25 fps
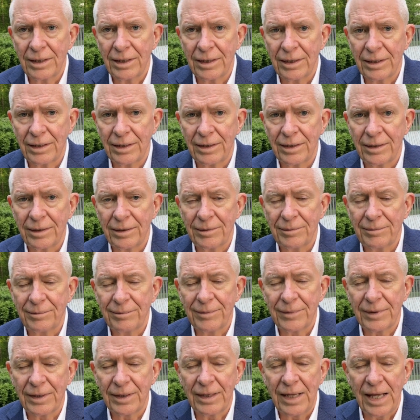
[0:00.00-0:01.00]
A
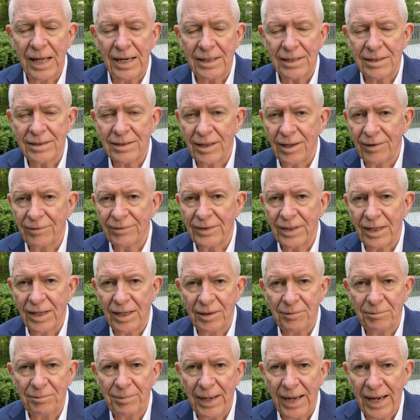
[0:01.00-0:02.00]
lot of stuff to
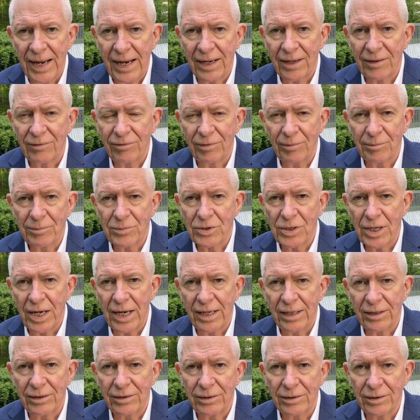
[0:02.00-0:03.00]
unpack from
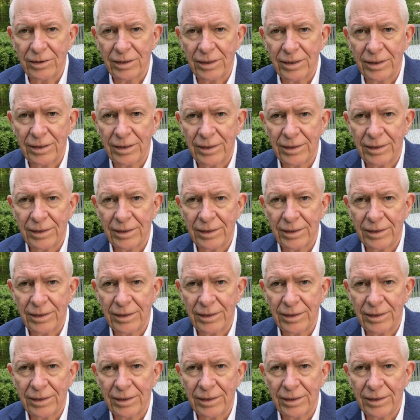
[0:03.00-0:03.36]
childhood.